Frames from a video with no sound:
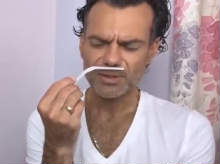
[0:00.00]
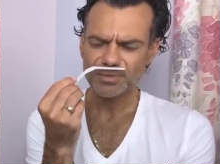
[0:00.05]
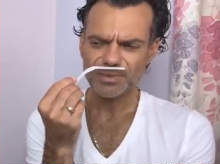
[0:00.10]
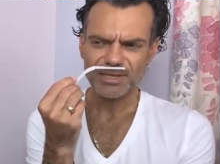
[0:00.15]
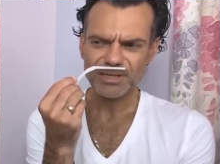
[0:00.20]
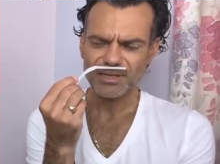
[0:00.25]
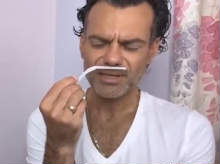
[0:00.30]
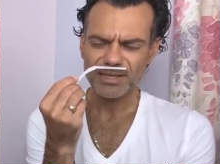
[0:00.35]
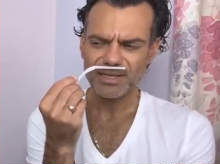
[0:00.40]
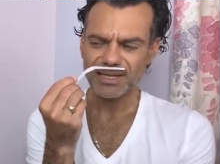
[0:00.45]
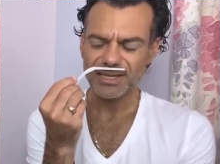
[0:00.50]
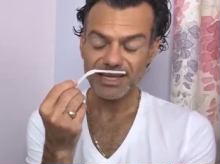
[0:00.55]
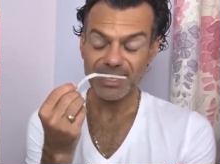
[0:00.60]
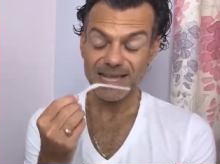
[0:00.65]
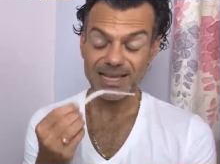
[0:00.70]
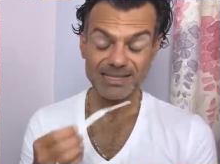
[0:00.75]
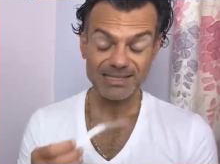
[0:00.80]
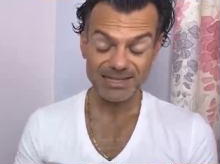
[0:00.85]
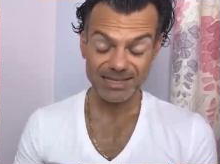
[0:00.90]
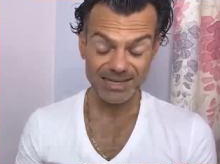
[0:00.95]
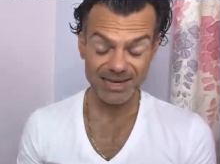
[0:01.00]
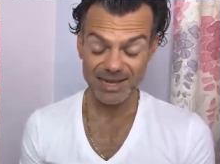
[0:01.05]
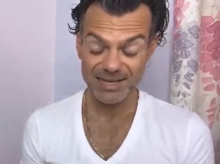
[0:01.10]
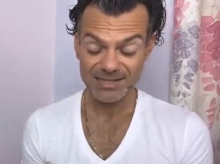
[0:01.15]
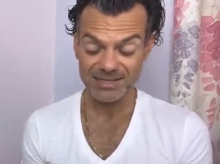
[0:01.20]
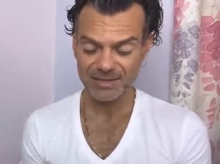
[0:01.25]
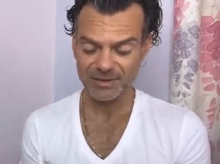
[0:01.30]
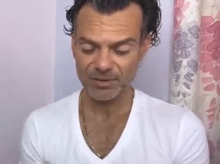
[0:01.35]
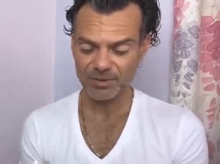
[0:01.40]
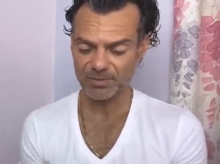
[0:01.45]
But it hasn't. It
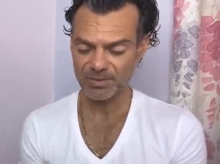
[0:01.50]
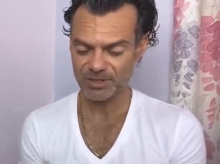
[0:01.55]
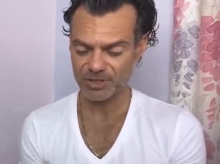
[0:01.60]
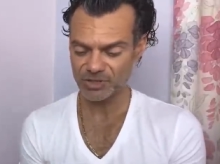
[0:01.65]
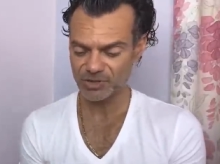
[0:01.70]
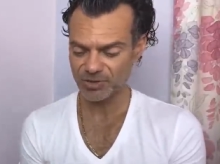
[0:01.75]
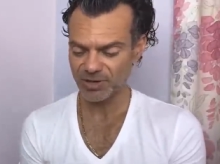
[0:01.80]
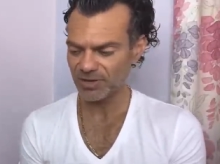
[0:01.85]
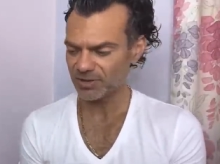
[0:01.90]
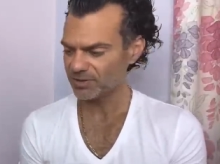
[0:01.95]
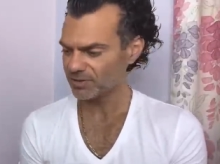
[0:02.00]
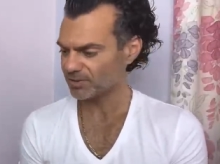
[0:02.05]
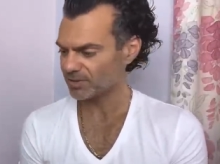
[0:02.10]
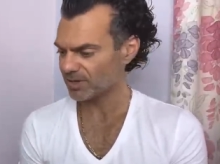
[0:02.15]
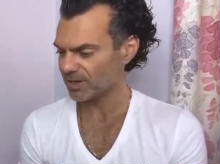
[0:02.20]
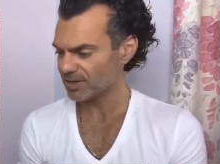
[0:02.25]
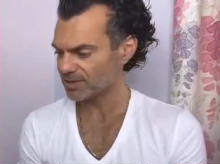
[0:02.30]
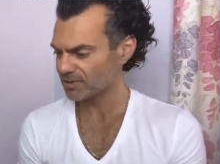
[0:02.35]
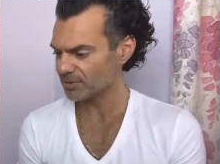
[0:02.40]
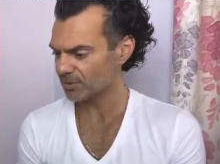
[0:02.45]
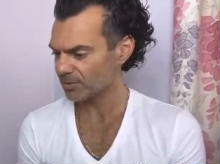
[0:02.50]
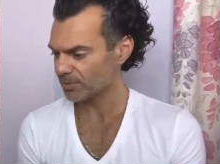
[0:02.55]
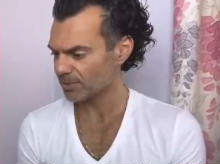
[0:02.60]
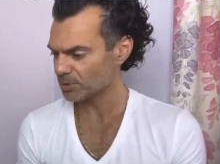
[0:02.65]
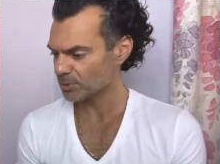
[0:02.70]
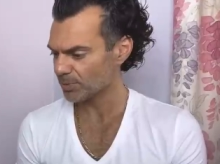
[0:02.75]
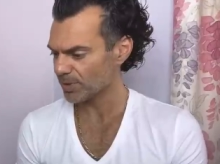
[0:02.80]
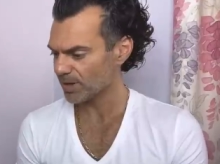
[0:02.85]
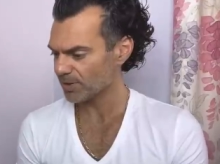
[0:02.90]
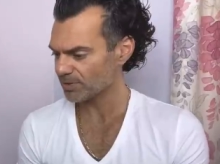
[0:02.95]
hasn't got much strength to it. It hasn't got
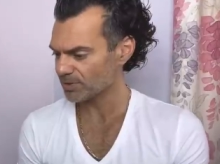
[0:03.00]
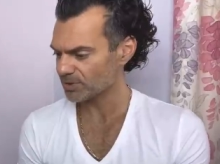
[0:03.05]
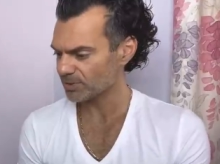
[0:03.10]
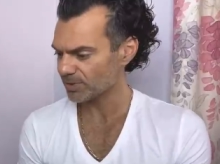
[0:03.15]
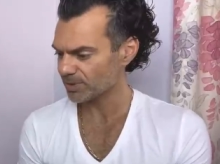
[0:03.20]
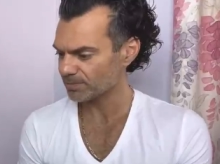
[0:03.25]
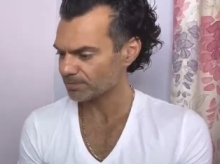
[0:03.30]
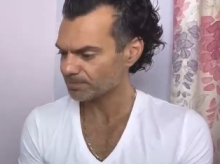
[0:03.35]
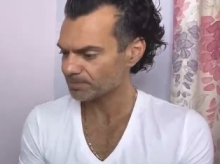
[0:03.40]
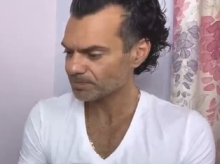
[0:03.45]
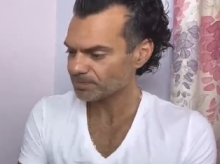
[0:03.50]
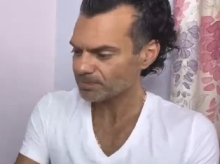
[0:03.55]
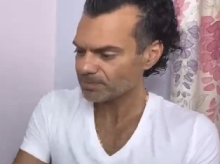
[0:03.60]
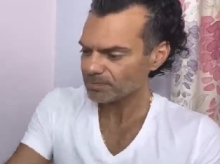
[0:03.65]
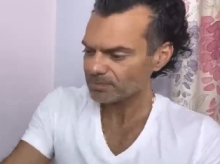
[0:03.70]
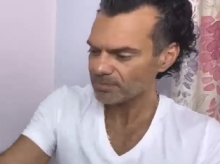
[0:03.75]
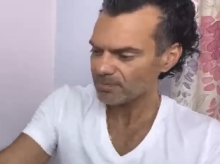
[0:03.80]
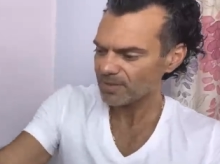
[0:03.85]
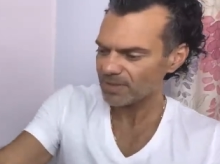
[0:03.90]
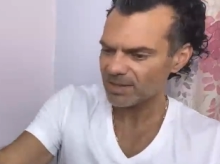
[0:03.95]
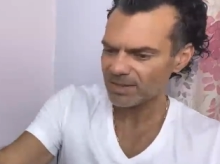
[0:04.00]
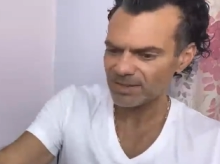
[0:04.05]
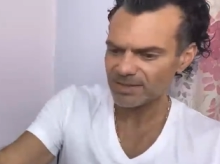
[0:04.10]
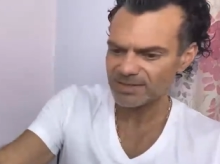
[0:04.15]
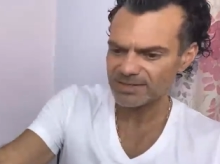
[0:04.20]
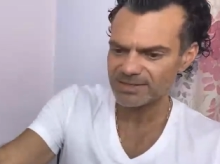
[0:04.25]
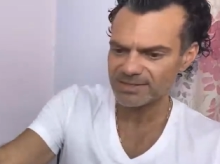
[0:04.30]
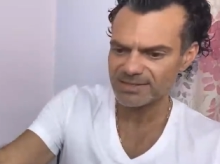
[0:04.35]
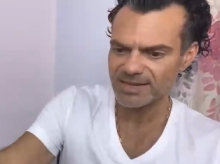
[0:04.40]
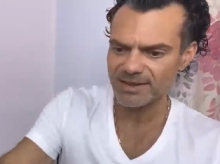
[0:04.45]
much power to it.
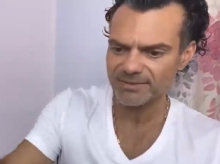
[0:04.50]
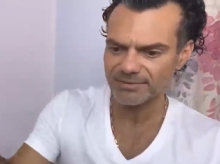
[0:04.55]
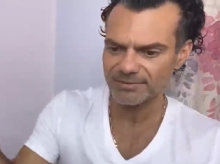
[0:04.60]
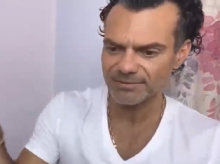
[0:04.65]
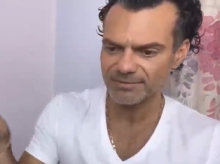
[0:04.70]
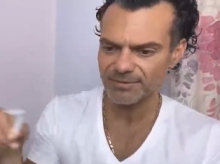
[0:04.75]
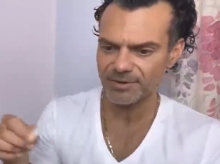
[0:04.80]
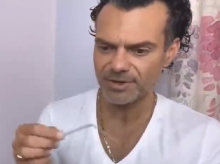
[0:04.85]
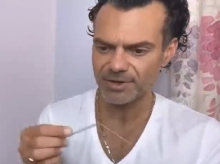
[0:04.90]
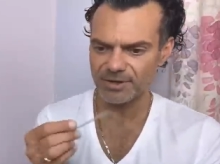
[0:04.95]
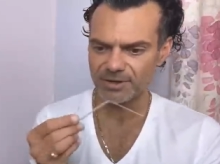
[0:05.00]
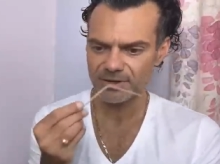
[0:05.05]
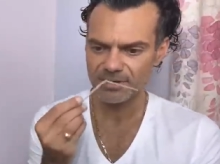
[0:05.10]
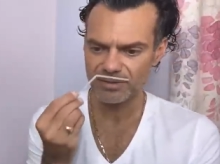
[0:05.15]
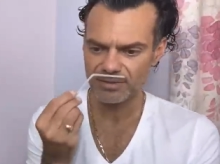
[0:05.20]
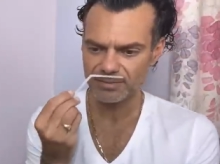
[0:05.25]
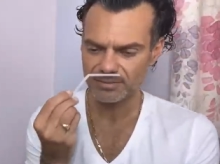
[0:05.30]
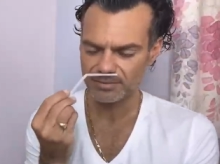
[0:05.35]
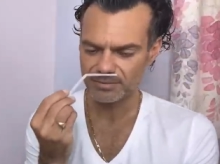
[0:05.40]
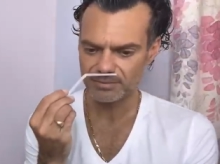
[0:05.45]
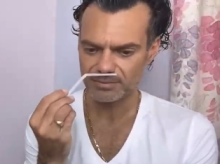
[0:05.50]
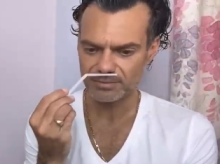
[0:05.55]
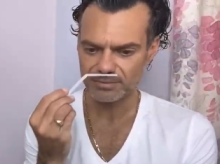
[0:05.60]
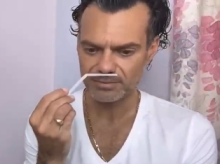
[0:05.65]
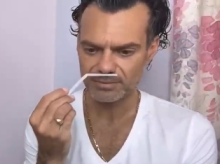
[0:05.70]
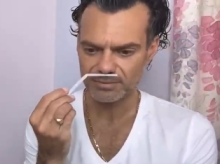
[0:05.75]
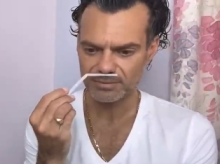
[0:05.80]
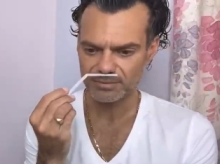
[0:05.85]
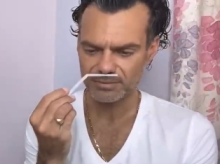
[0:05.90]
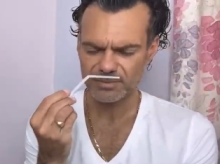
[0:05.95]
The saffron
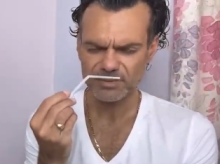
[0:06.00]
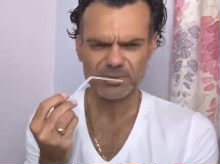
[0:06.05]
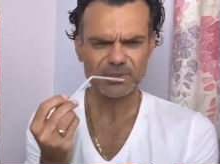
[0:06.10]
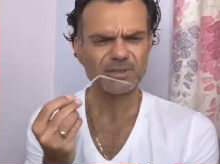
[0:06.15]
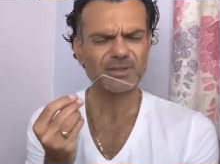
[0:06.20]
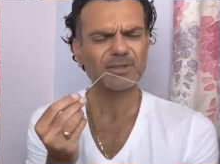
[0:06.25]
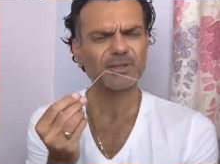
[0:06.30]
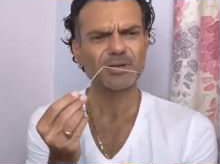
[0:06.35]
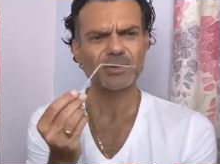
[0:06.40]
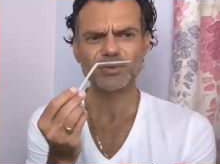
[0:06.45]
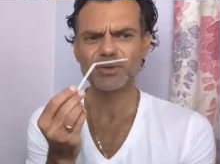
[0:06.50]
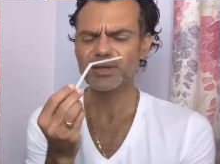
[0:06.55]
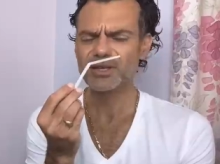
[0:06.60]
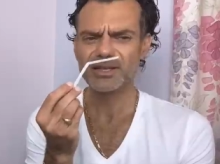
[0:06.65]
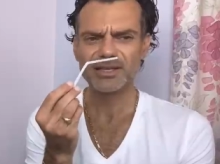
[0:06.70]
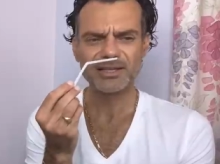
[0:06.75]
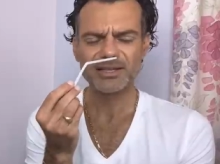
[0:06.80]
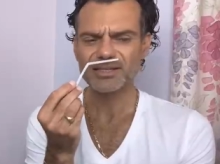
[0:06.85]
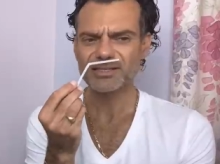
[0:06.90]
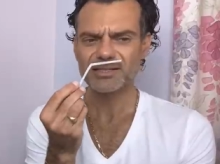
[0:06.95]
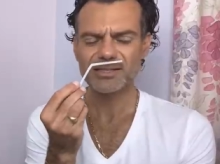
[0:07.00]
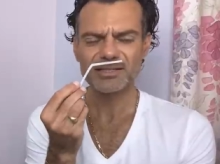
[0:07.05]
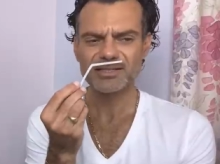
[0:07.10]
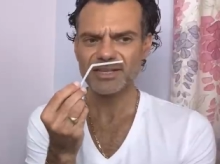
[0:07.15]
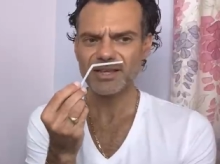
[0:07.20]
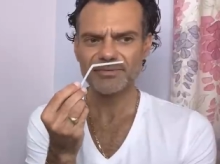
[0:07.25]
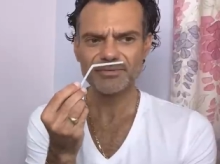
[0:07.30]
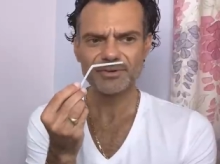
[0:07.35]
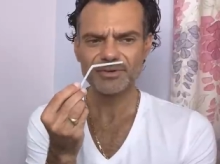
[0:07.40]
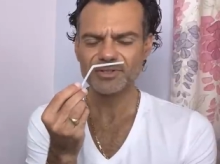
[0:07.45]
no, the, the
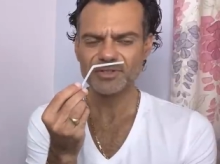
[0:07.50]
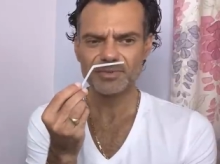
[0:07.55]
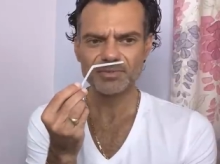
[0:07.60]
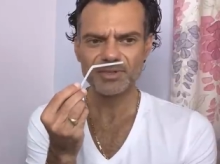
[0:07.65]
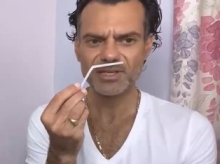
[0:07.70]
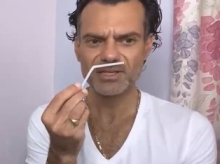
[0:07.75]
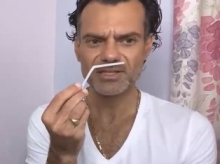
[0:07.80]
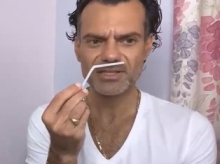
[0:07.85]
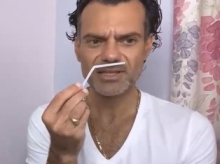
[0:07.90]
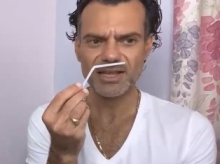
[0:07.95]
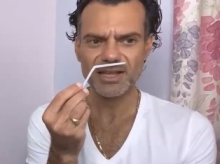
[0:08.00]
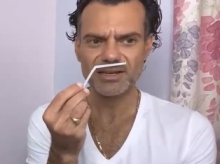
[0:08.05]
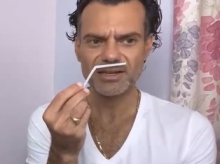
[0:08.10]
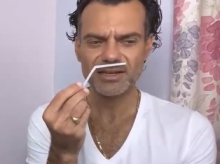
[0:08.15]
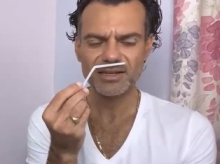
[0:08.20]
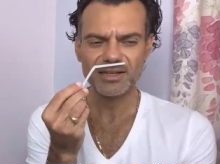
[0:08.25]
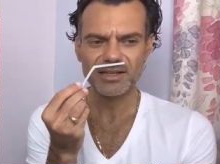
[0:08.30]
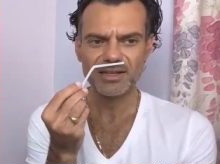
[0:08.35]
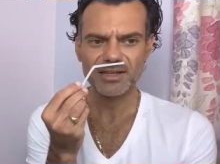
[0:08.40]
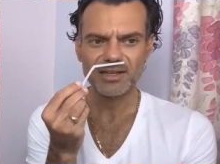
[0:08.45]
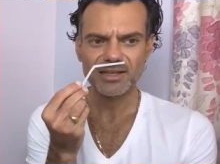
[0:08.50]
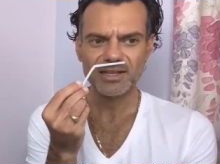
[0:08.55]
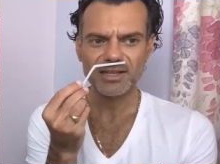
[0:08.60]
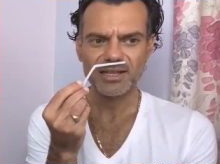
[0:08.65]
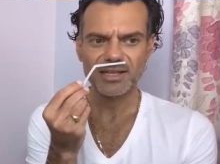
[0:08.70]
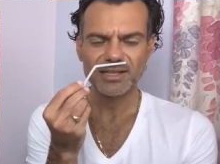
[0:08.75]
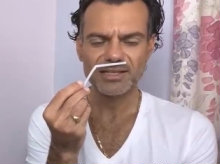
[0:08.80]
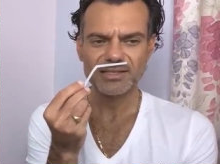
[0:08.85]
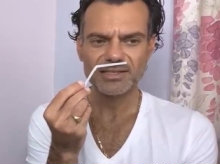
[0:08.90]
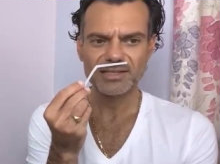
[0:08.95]
saffron to me is that
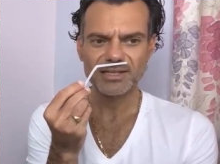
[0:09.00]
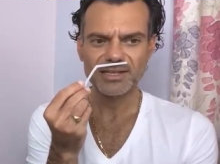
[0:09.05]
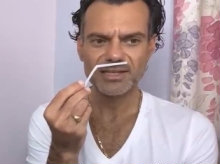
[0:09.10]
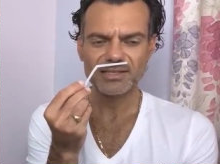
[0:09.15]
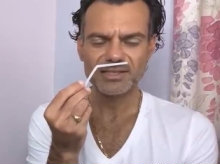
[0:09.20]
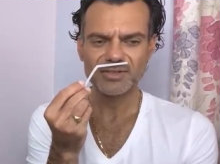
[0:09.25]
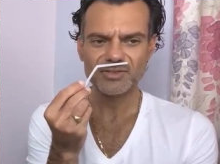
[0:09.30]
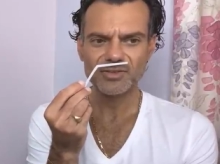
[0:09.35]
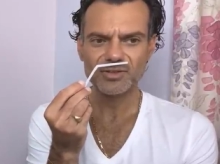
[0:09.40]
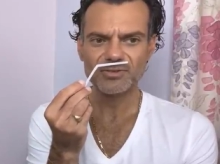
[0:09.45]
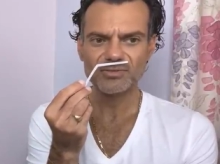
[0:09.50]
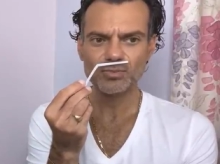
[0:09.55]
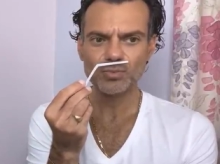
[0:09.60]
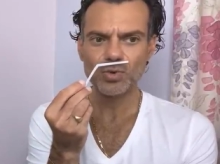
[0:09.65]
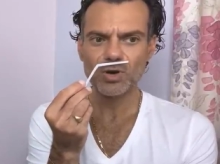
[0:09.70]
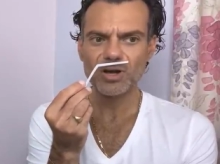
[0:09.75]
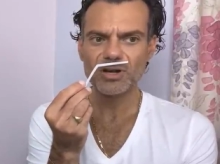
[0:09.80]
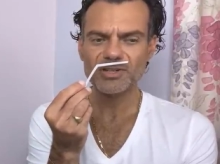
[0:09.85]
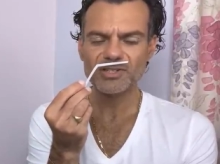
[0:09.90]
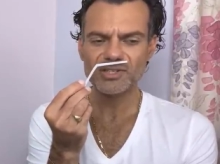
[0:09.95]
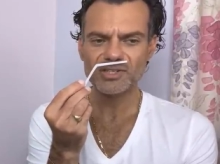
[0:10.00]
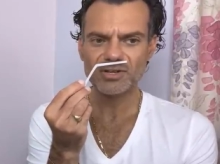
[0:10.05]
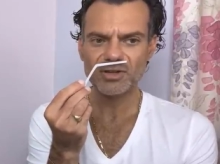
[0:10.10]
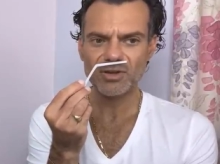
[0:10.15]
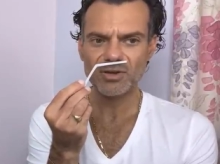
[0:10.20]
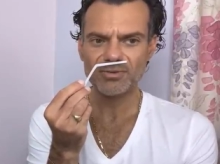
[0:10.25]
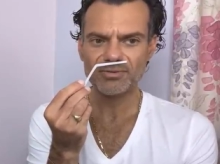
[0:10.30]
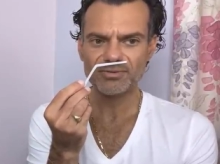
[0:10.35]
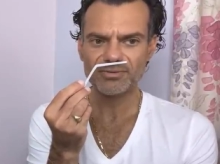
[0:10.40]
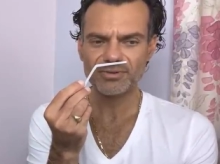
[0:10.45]
is is the sort of worst
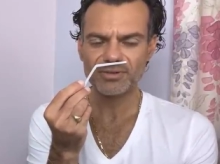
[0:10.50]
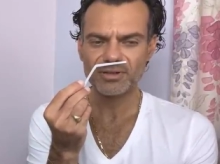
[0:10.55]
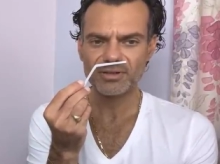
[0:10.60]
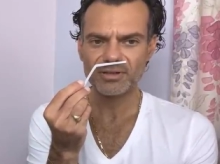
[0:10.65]
of